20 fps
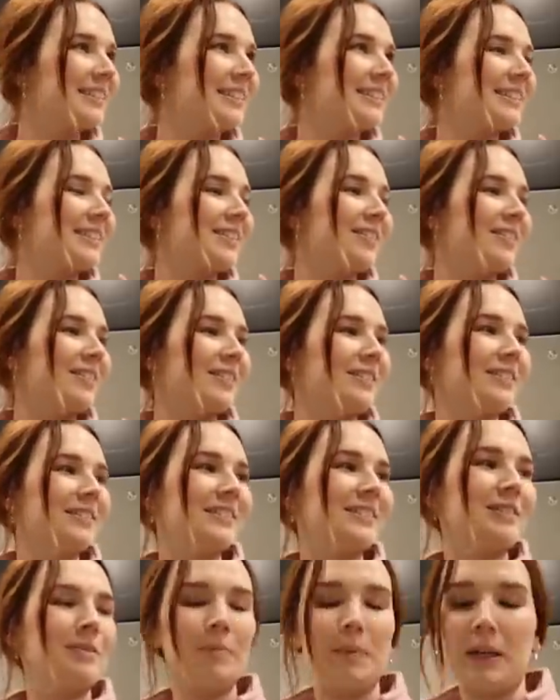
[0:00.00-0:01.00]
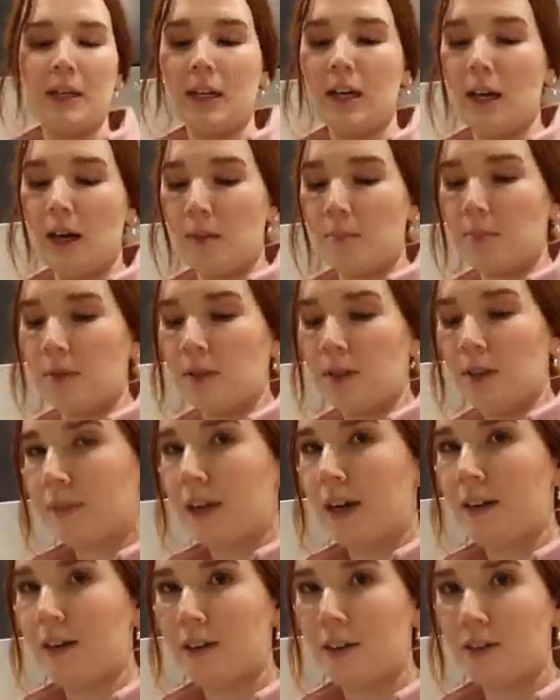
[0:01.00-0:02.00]
Squirtle's speaking up.
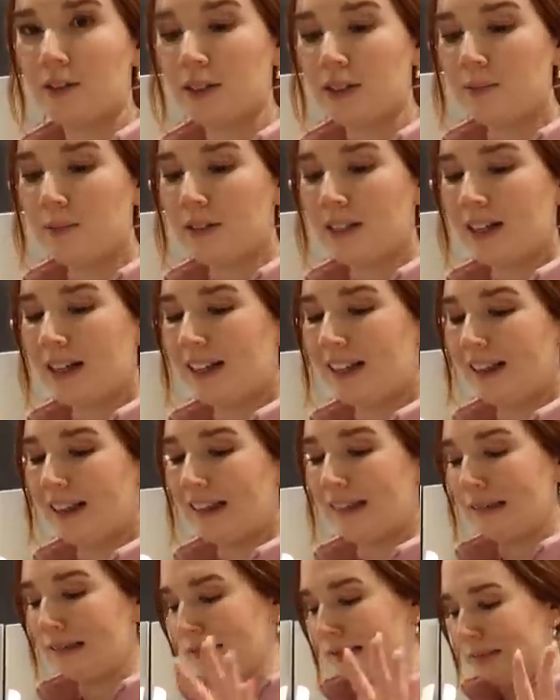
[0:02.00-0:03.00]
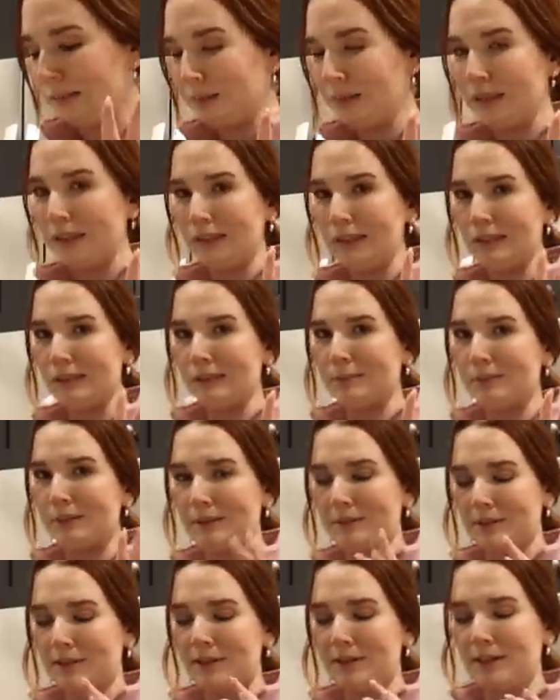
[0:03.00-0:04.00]
I don't know, it seems like a little better, but
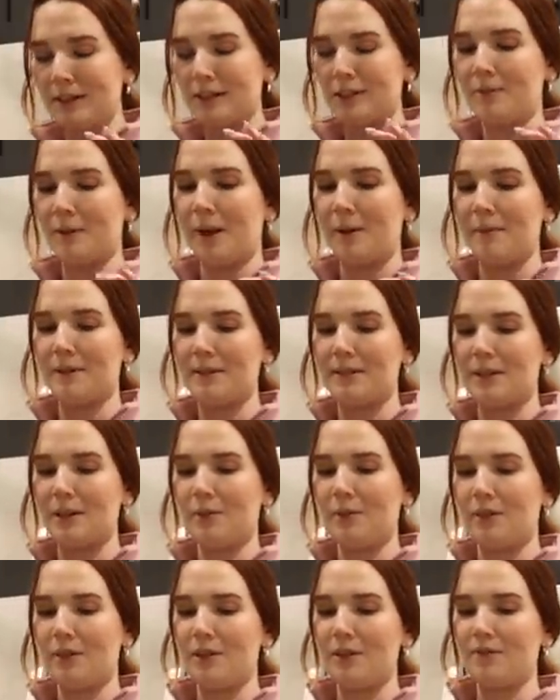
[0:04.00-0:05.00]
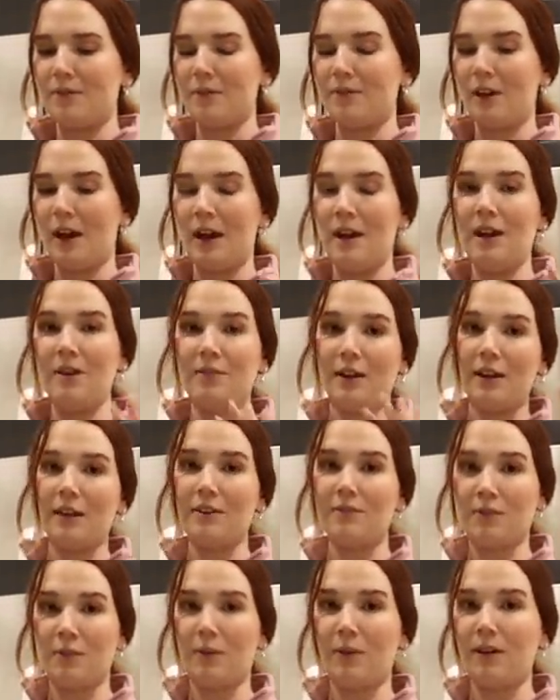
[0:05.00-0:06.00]
I'm still experimenting with if I
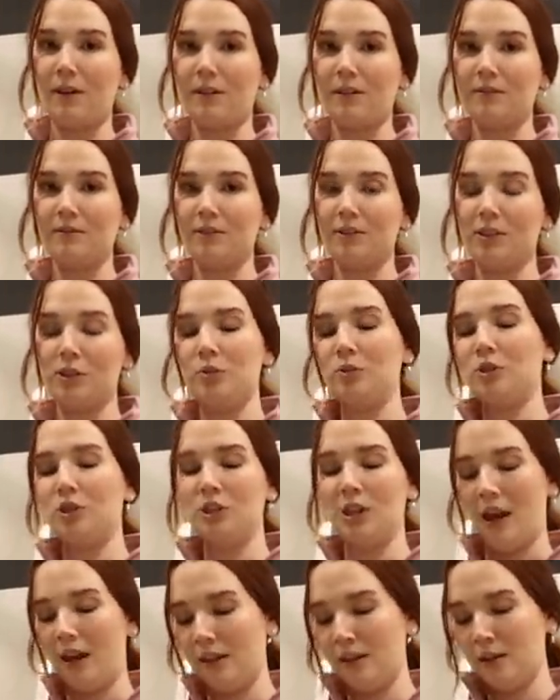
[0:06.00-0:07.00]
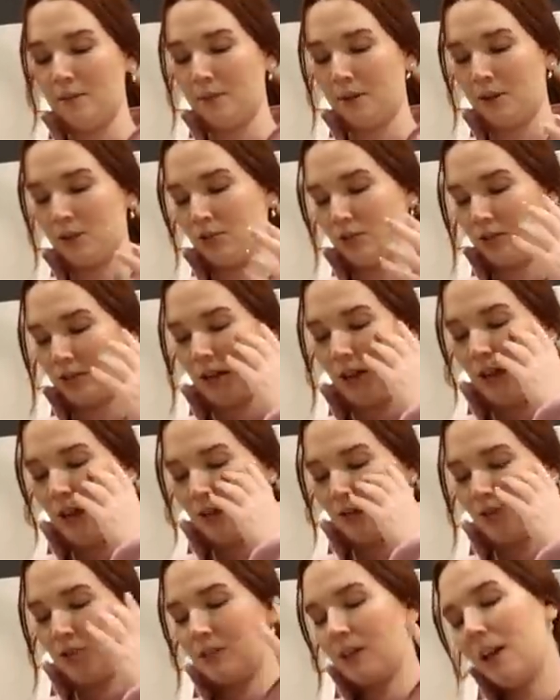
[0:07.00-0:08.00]
even want to do shallot, but I just
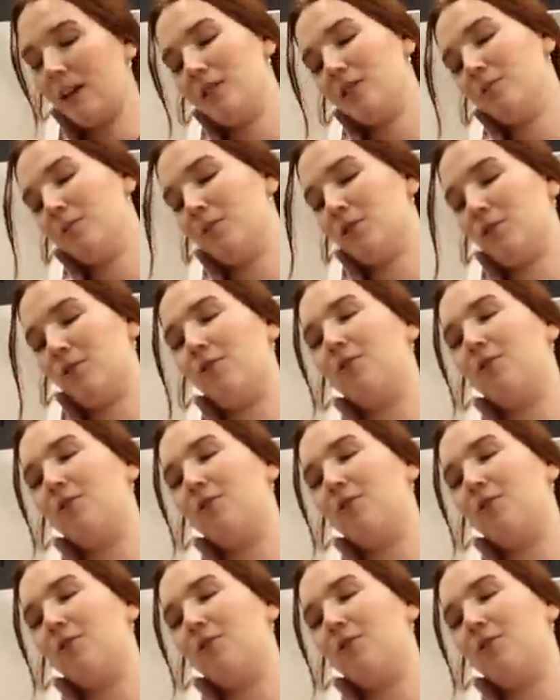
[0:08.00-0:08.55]
add so much